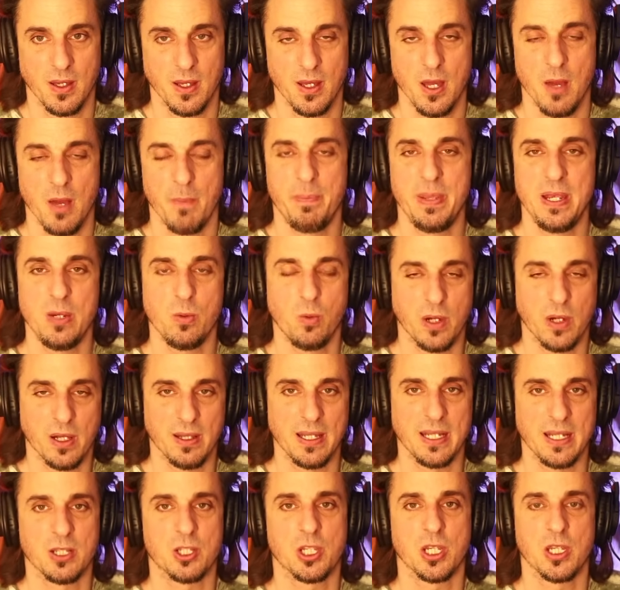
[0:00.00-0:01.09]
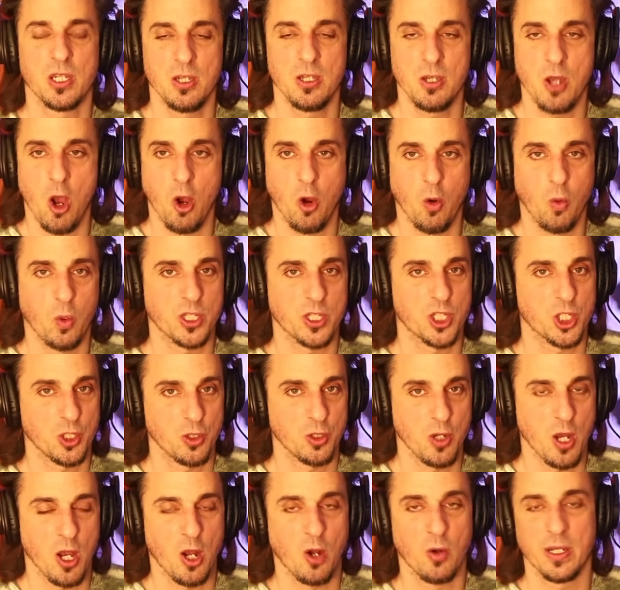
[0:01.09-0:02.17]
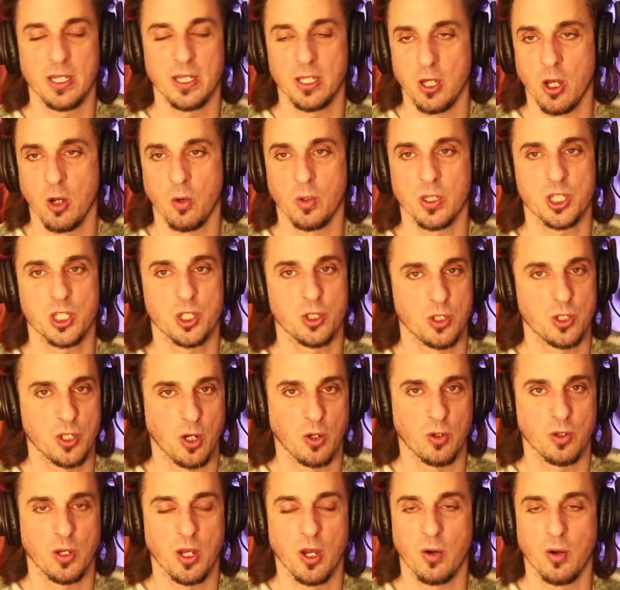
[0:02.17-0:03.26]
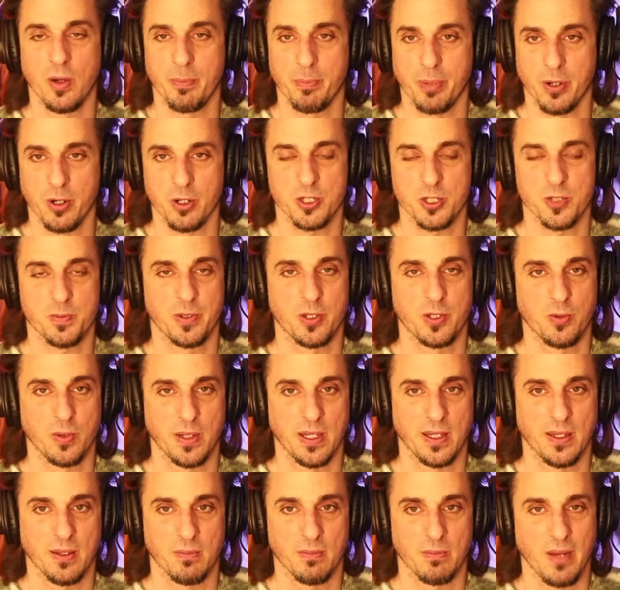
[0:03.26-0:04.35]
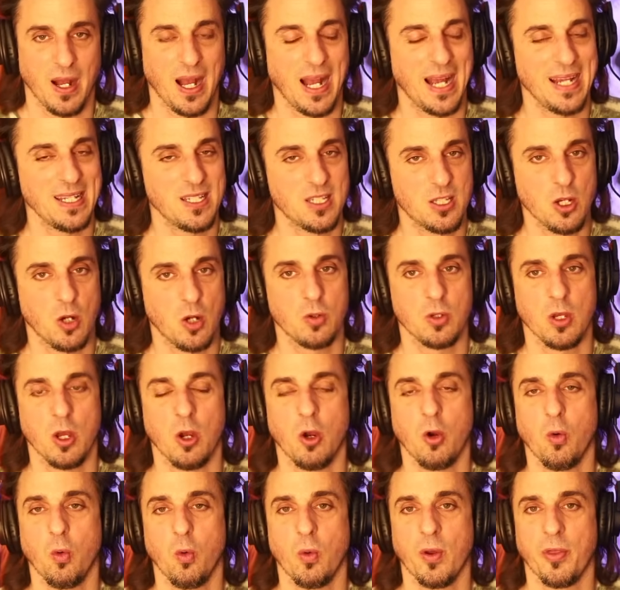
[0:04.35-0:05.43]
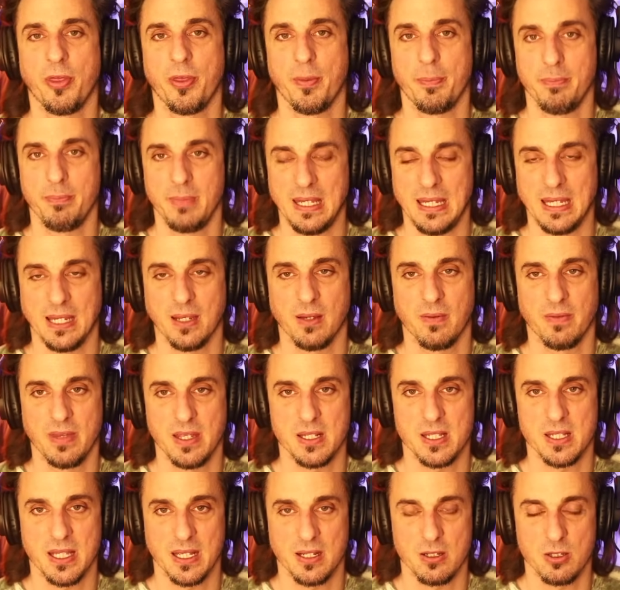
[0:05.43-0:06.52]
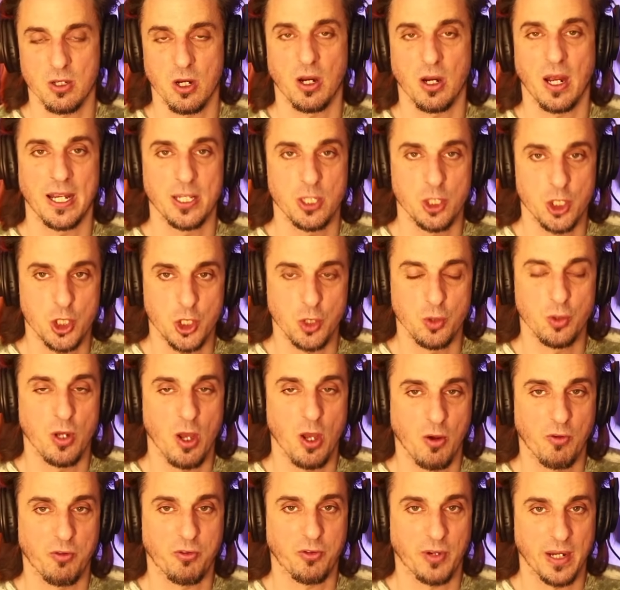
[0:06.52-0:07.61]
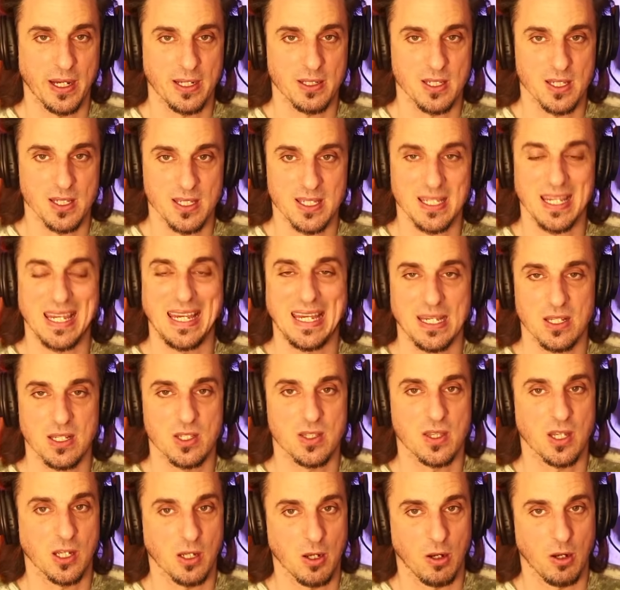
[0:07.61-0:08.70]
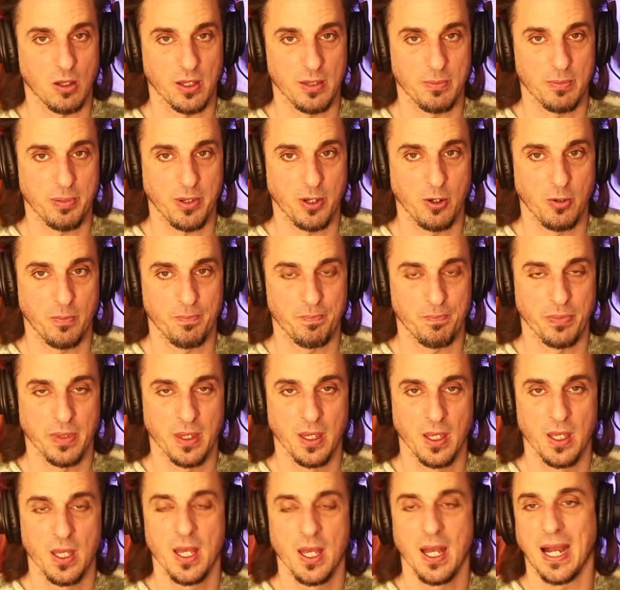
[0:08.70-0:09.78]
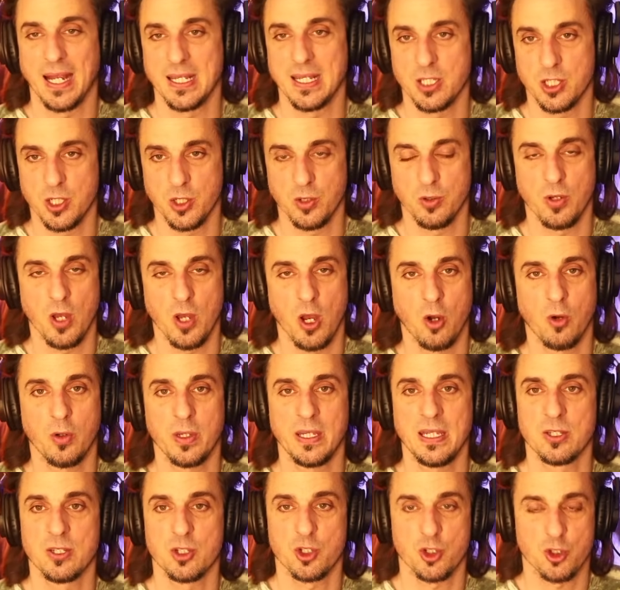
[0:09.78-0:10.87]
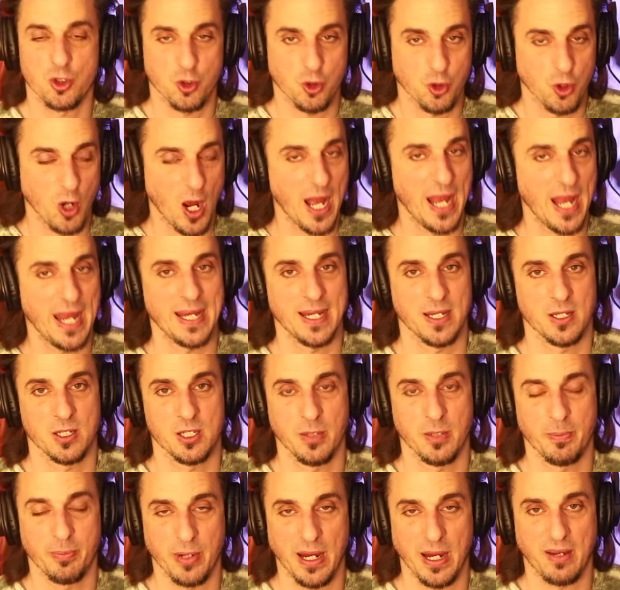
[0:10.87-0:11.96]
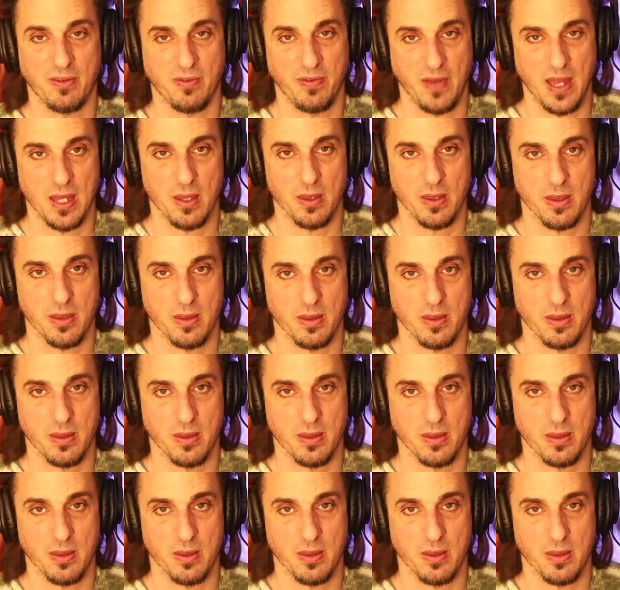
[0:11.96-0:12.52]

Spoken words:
Be willing to know what you know and know what you don't know and parse between them. I don't know what the meaning of these things are. I do know Francis is the Gaulian Pope. I do know he's trying to break faith.